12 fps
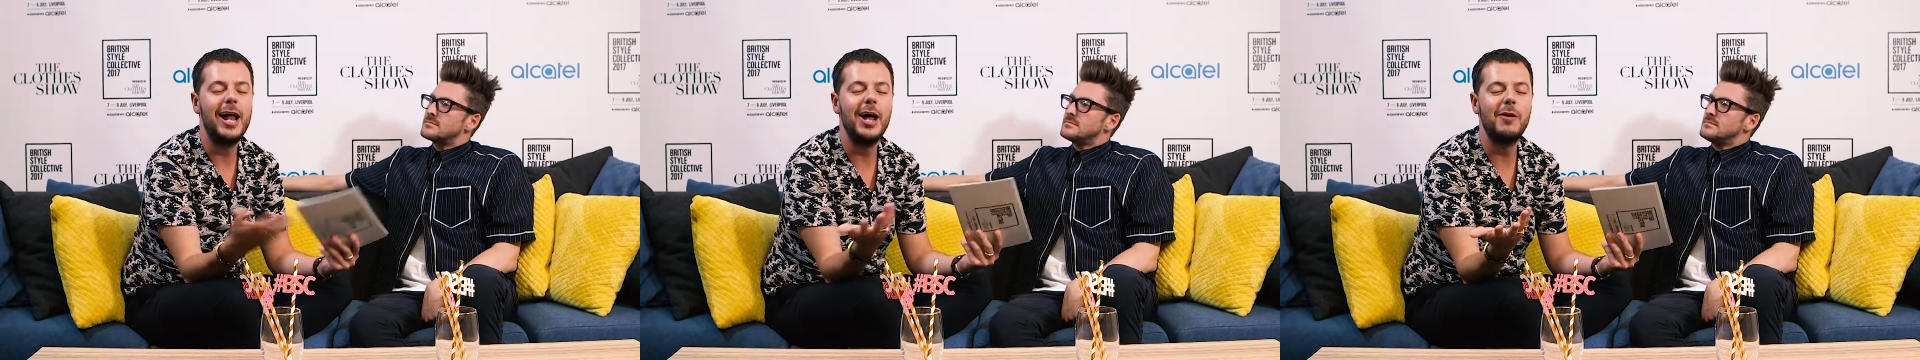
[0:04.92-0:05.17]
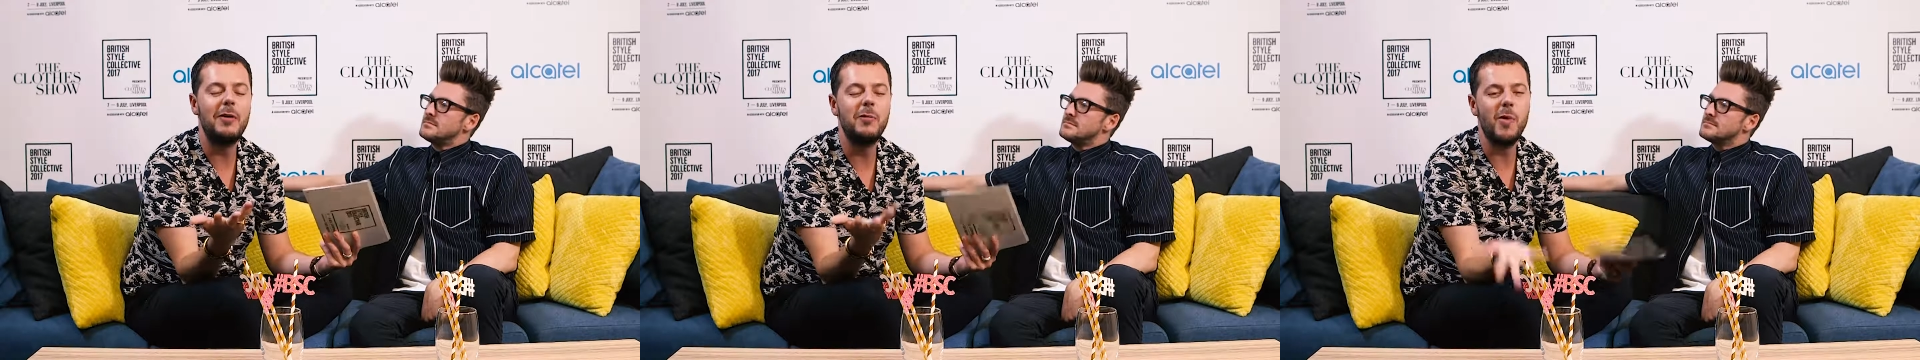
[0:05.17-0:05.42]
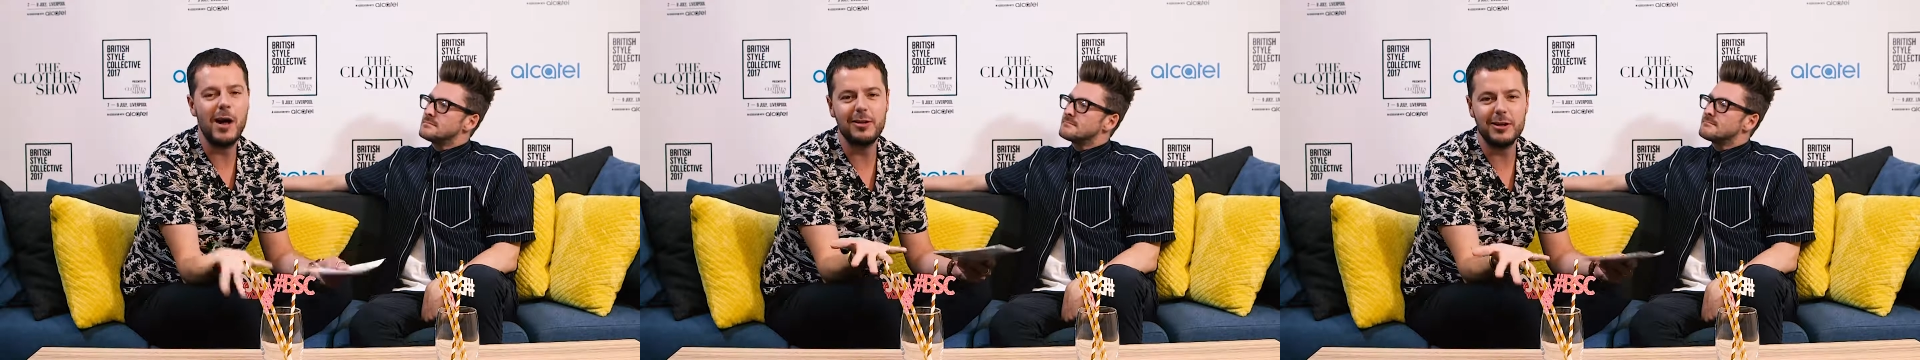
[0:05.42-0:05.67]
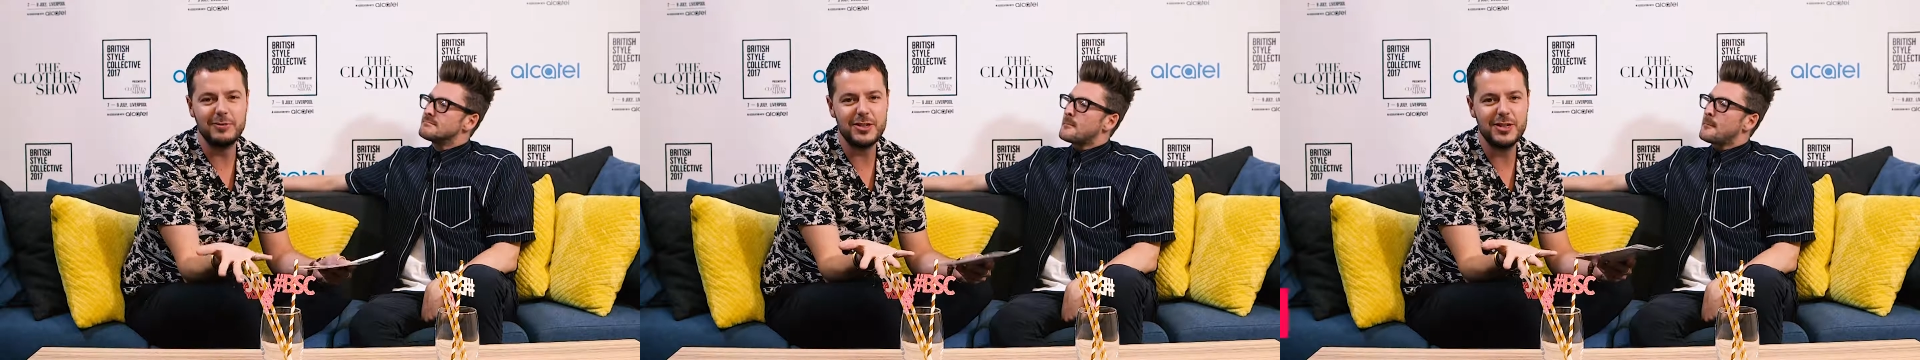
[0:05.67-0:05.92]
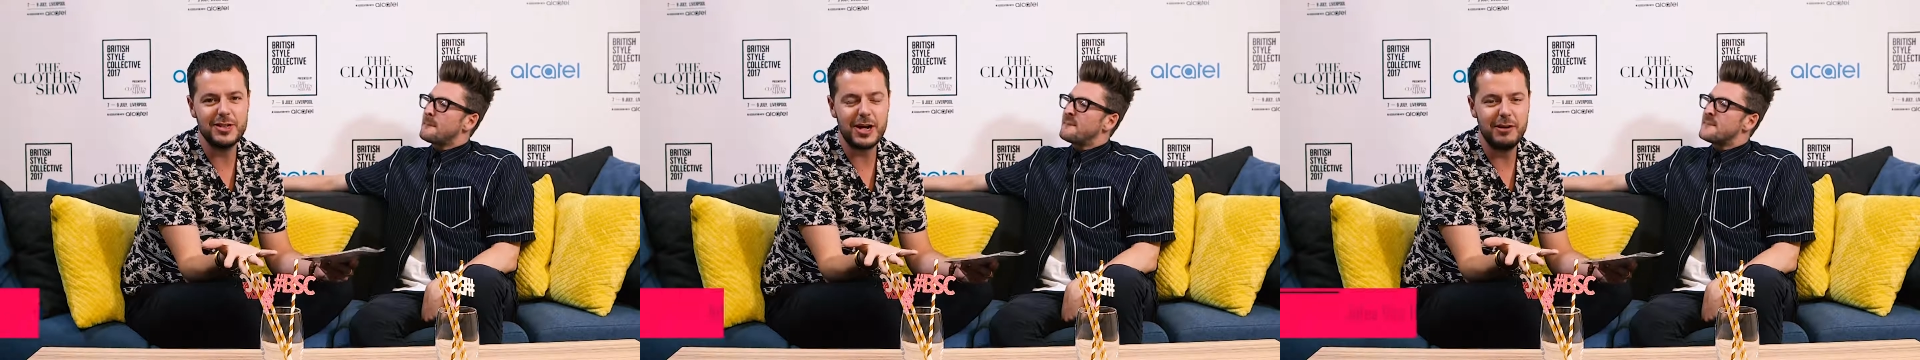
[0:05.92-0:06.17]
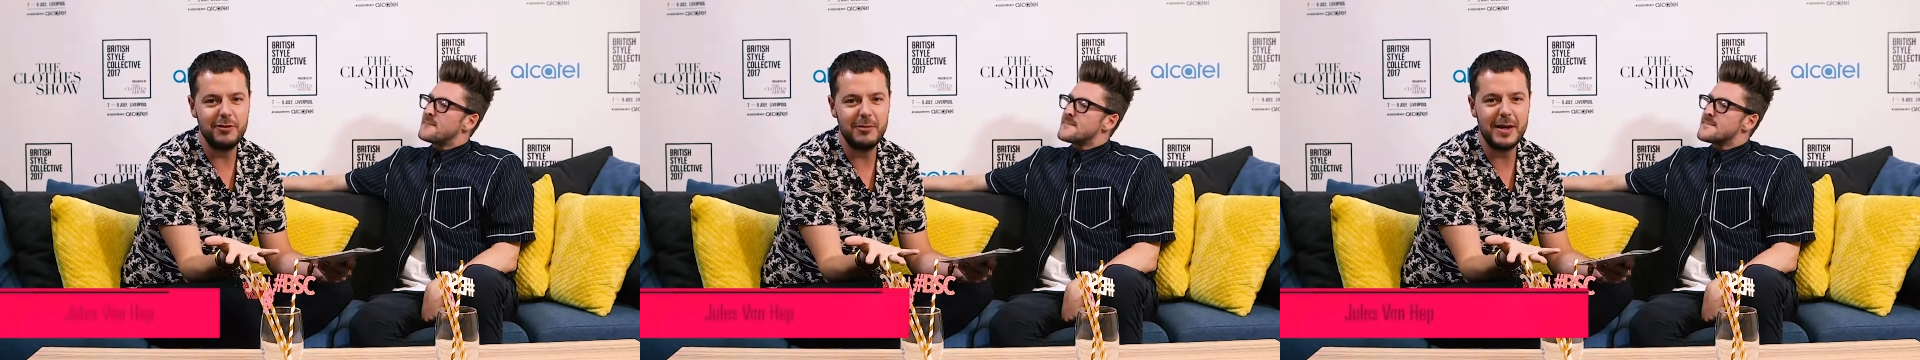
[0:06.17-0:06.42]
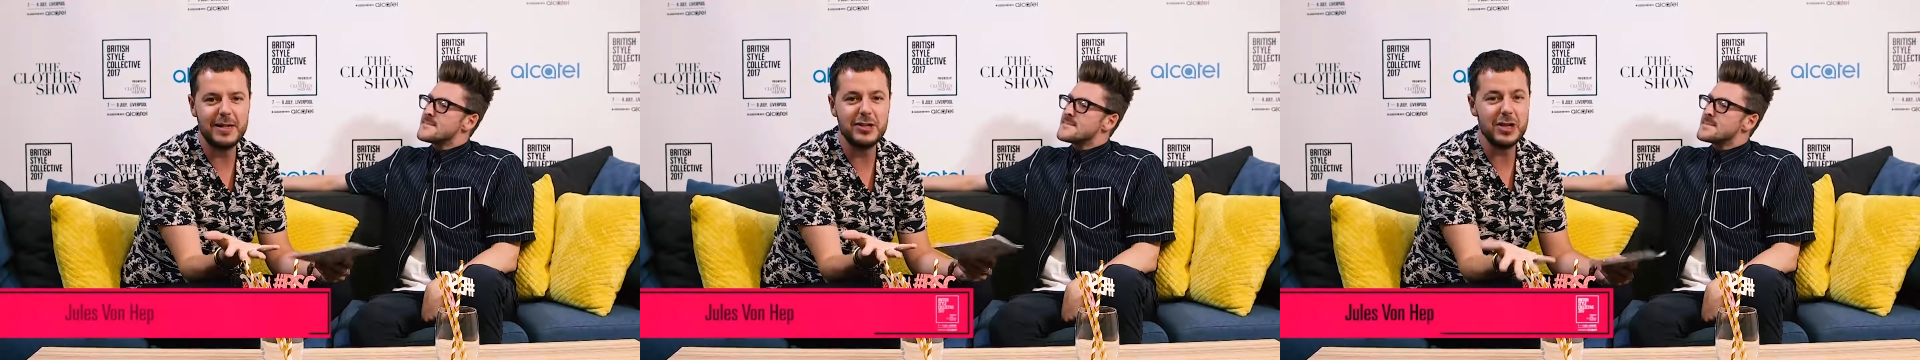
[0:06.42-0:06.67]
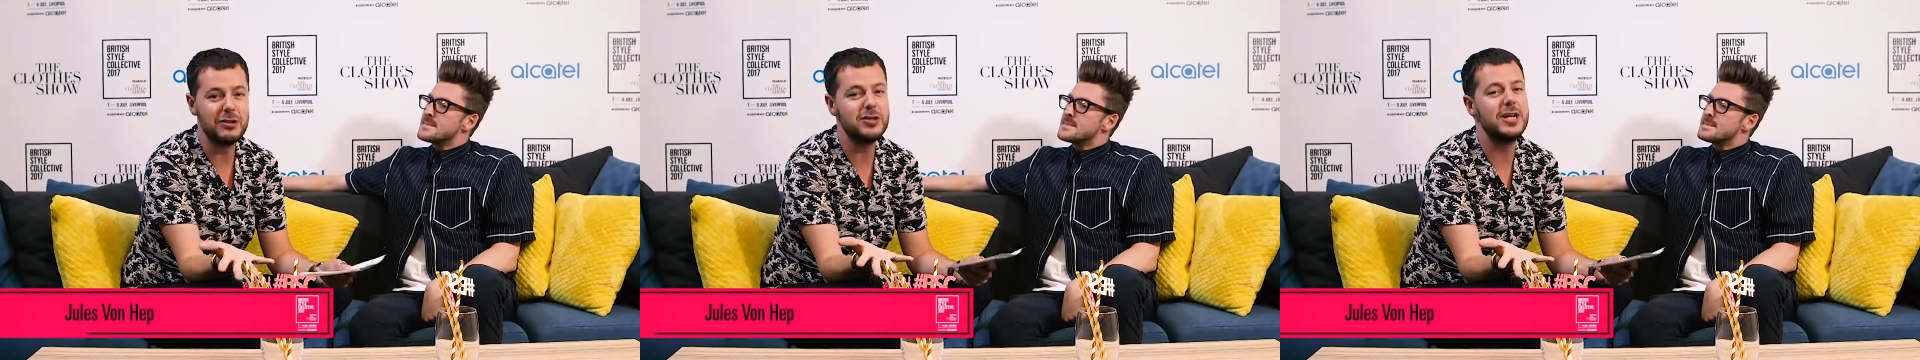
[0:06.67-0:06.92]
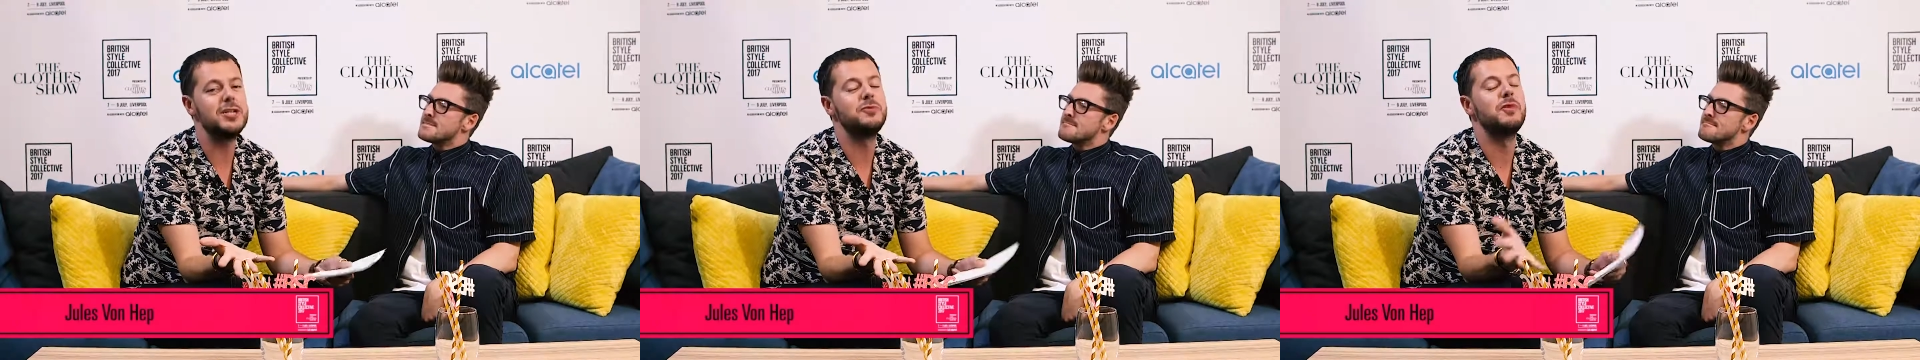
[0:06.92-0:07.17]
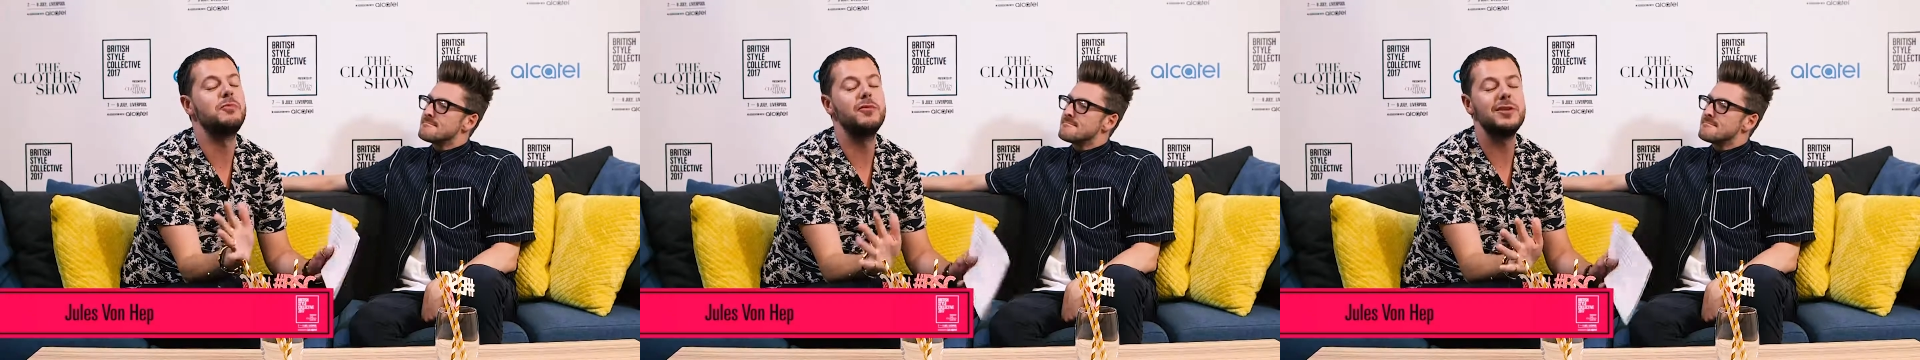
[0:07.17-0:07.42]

Speaker 1: Hello and welcome to the Diary Room in association with